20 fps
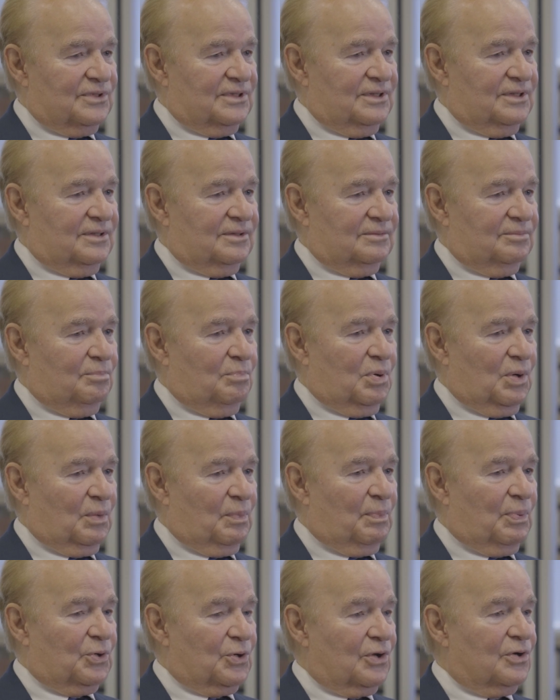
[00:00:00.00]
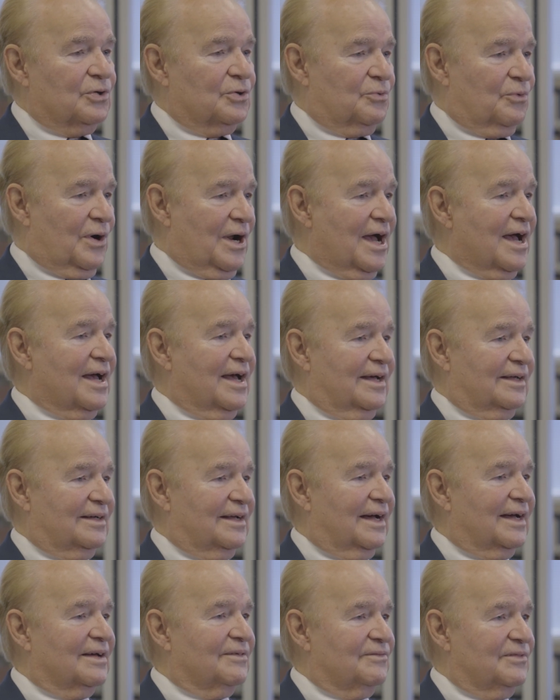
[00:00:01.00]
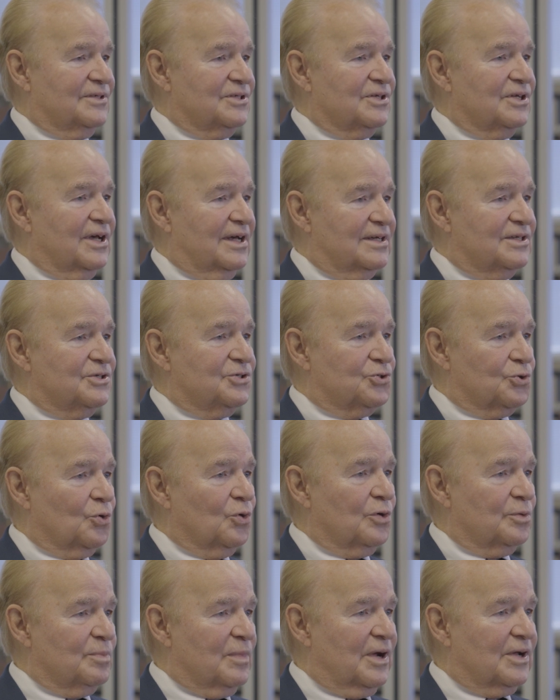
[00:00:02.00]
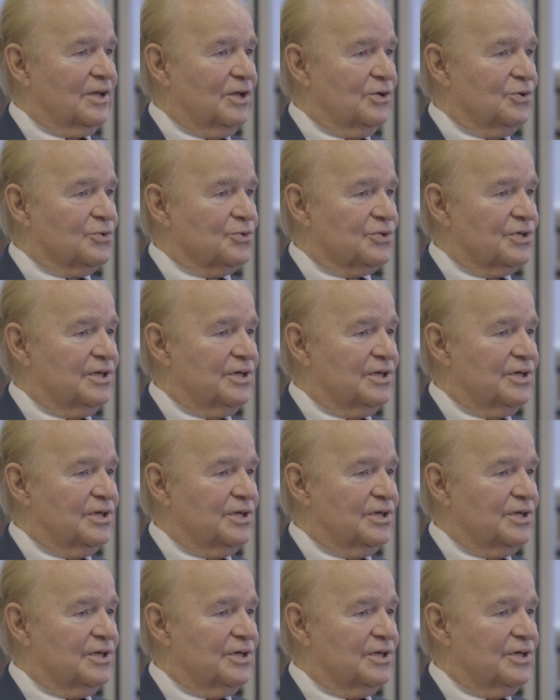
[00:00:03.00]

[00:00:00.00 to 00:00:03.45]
a pretty good ride. I enjoyed my years